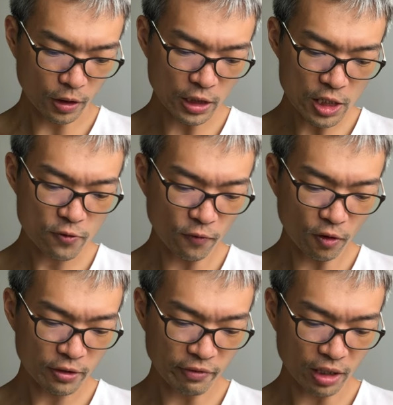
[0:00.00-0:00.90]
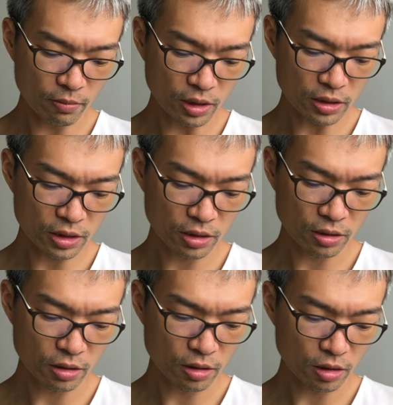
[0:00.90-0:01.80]
these 4 developments
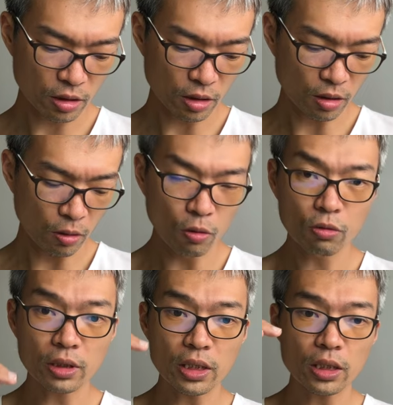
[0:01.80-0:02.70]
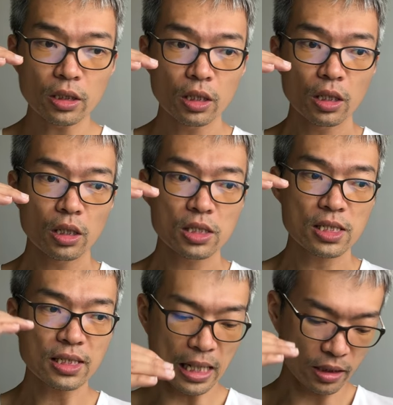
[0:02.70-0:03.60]
only
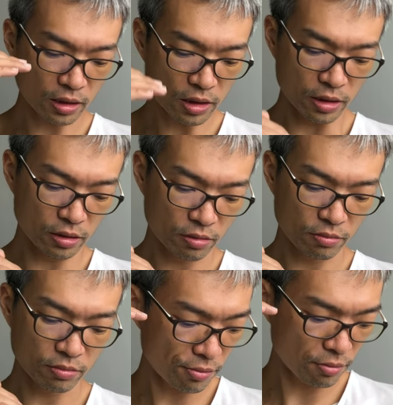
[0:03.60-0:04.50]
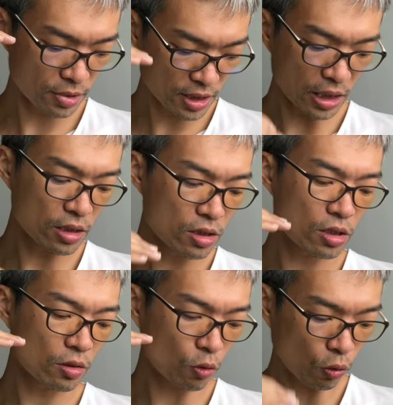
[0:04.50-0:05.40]
started
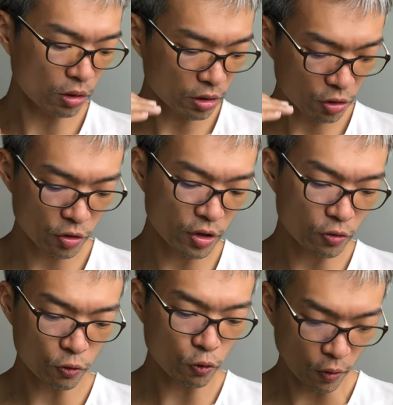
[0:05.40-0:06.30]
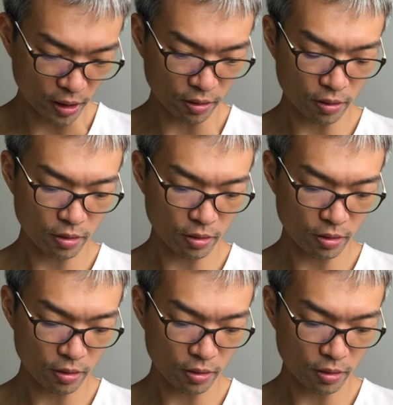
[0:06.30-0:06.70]
since quarter 3/21.